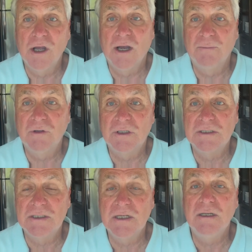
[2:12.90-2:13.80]
up, you can
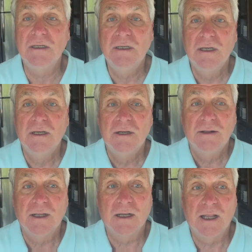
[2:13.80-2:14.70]
see
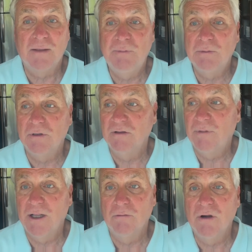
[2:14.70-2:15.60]
that a lot of people lived
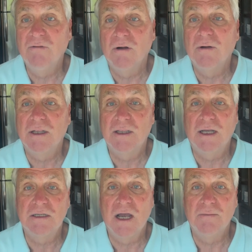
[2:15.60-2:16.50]
by the river at
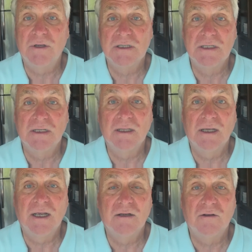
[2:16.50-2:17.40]
that time because they
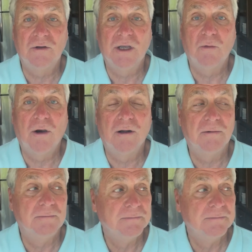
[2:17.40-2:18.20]
had to go get water.